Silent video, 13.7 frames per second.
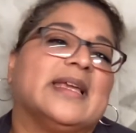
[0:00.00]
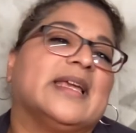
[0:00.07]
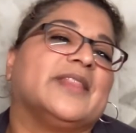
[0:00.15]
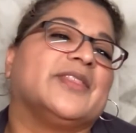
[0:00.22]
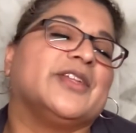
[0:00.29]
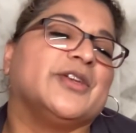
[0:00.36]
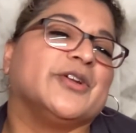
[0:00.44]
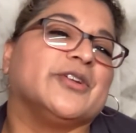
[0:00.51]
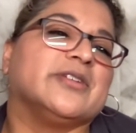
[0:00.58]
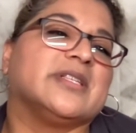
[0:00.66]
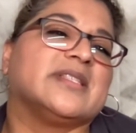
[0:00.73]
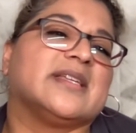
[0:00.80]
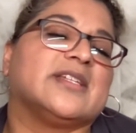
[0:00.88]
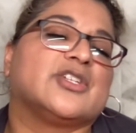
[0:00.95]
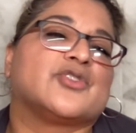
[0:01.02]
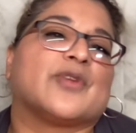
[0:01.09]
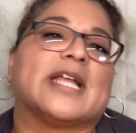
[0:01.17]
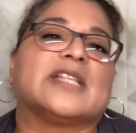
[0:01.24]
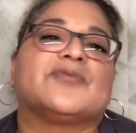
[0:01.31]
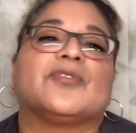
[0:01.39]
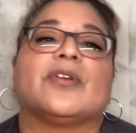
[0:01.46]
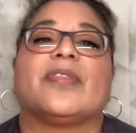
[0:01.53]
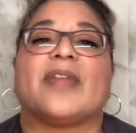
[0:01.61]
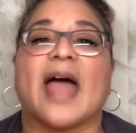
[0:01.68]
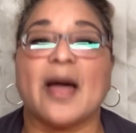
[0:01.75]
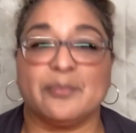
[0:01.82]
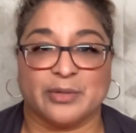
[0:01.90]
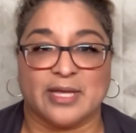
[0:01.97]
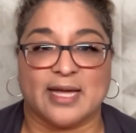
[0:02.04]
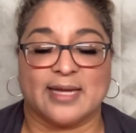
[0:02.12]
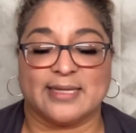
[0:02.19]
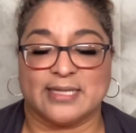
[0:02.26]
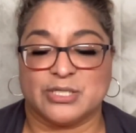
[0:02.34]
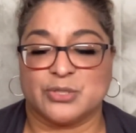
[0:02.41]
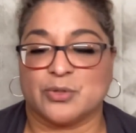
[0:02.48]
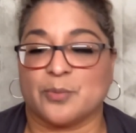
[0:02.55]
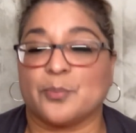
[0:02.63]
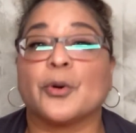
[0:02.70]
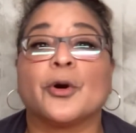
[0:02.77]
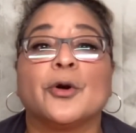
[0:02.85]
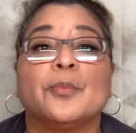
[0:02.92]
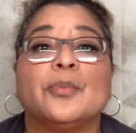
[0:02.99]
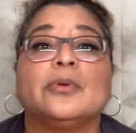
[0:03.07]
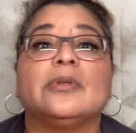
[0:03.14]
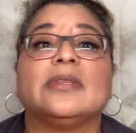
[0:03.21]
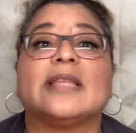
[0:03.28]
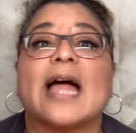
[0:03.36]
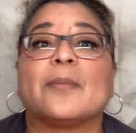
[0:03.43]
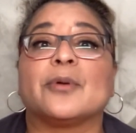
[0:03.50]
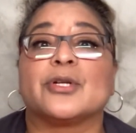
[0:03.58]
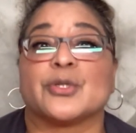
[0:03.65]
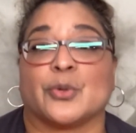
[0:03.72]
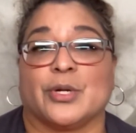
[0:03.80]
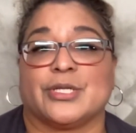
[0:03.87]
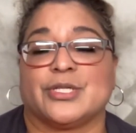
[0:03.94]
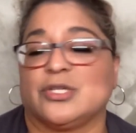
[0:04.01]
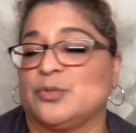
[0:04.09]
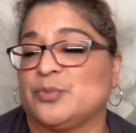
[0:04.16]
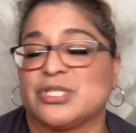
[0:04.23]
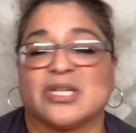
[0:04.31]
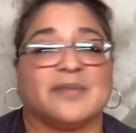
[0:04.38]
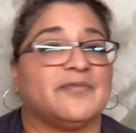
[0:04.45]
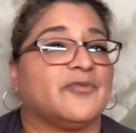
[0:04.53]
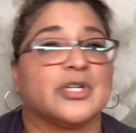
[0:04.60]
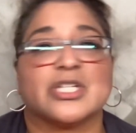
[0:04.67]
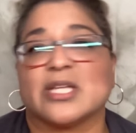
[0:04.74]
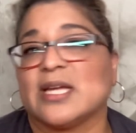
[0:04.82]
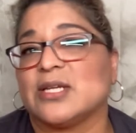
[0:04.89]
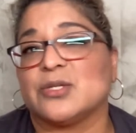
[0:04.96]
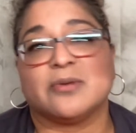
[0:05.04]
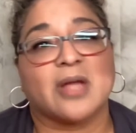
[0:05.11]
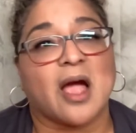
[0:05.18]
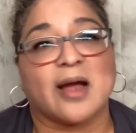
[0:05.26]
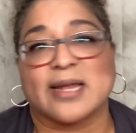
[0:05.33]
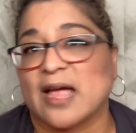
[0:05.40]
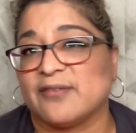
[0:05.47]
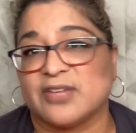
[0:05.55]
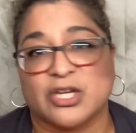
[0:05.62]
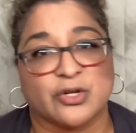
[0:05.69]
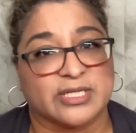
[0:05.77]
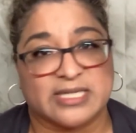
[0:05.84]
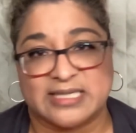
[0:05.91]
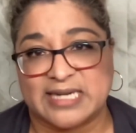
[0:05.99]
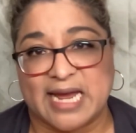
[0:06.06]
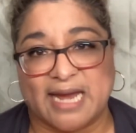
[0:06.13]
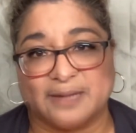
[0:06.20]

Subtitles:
The nurse then transfers that blood into a purple laboratory tube, which unfortunately I do not have here today.